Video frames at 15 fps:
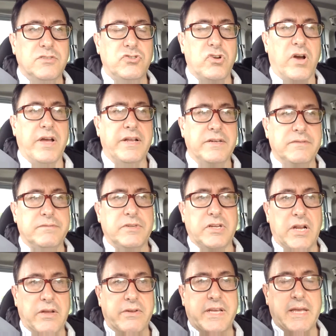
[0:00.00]
try and you
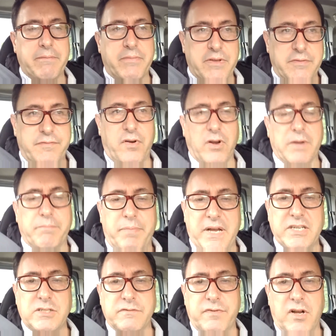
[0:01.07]
know keep the volume
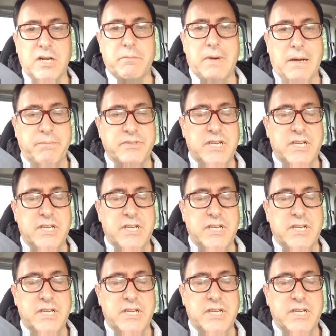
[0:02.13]
patient volume up.